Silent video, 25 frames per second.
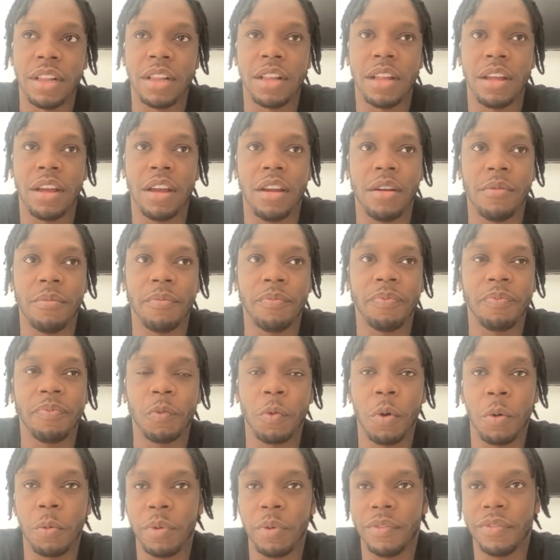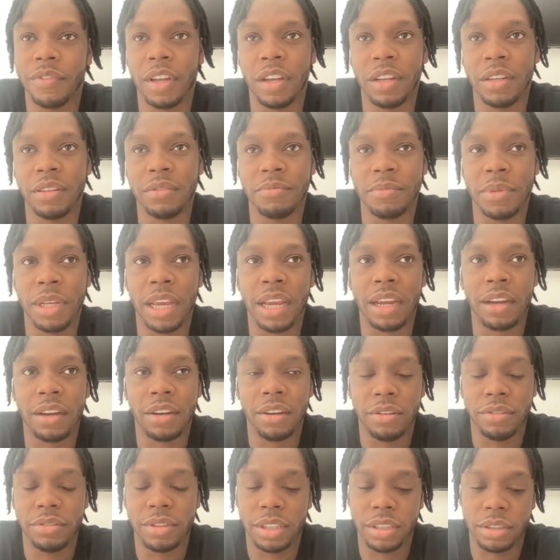what we've done, me and
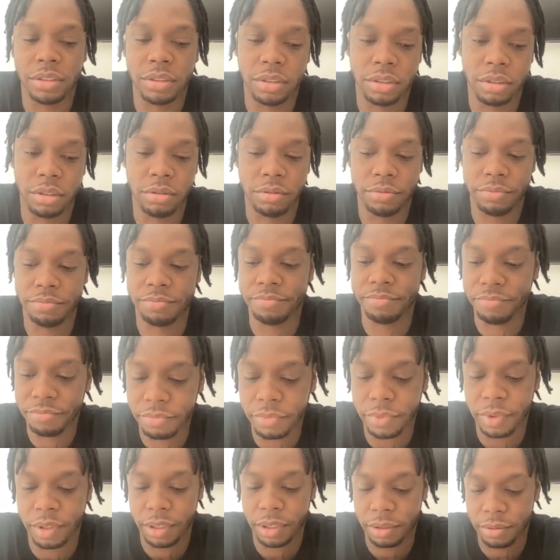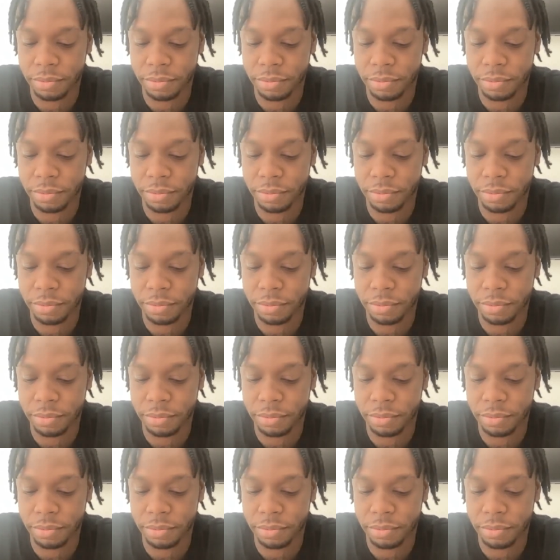KONAN. So, yeah.